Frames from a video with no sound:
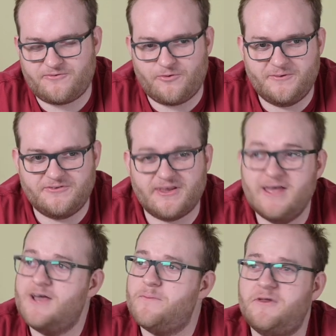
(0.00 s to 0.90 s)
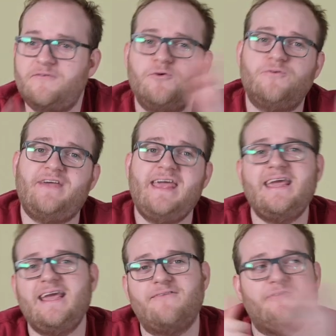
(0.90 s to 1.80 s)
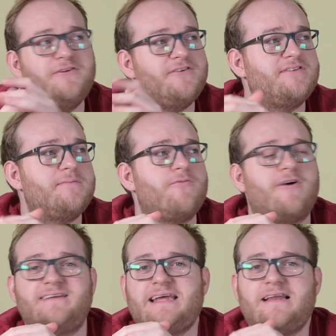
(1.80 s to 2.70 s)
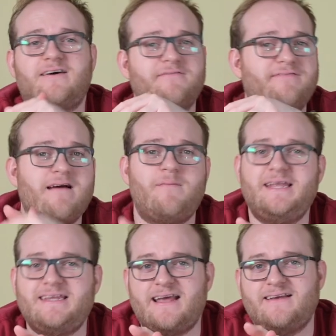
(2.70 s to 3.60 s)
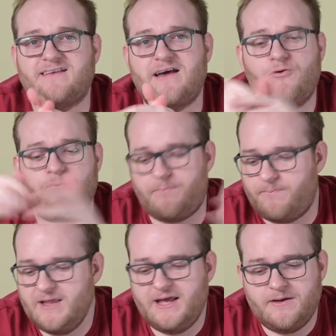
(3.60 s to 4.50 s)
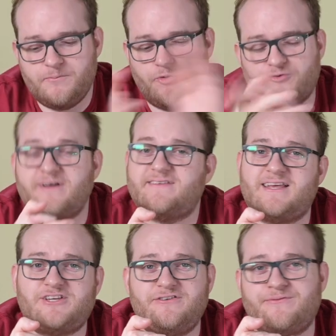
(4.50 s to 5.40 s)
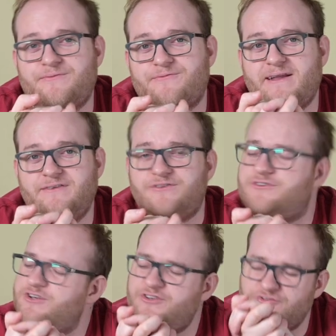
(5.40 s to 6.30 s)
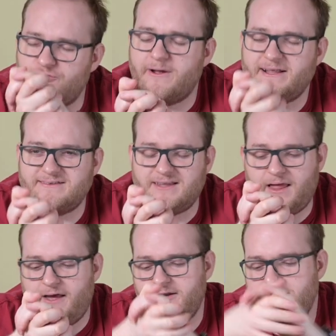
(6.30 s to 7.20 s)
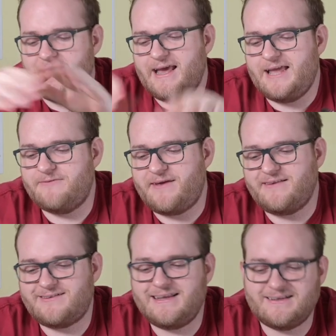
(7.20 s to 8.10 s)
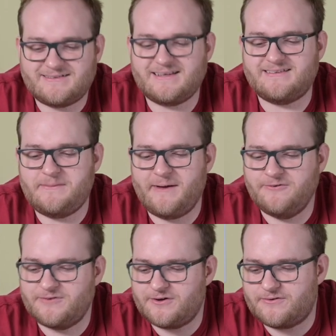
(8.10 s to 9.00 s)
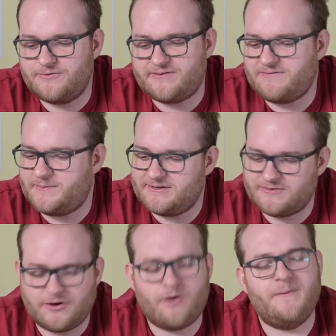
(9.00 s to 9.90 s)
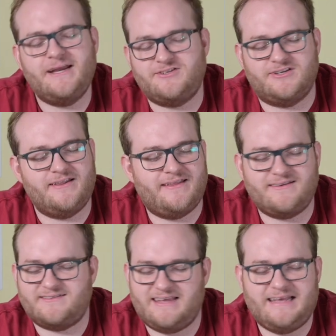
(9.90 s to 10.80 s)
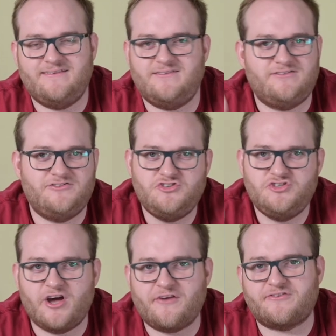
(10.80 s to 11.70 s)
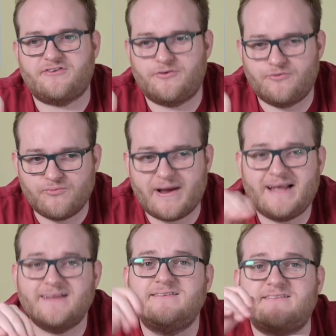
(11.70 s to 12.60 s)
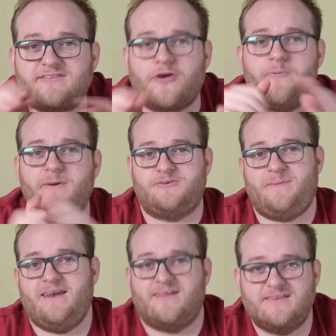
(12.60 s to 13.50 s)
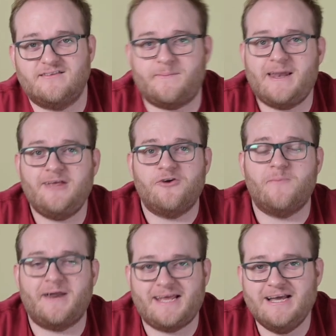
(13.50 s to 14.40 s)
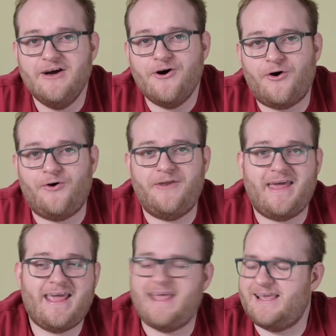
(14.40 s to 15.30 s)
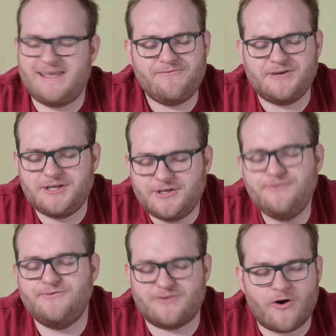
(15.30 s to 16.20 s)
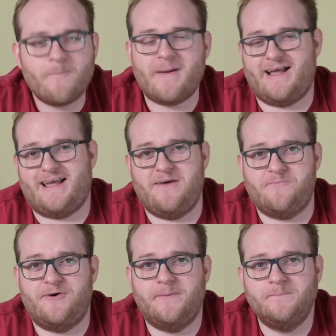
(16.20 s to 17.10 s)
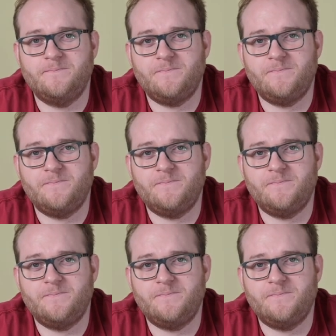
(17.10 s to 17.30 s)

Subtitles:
performance. But if you're taking photos in bright daylight, family days out, portrait sessions with friends, just trying to learn, investing £60 on a, or £70 on a combination like this is just great and so much better than spending your money on a even a used compact camera.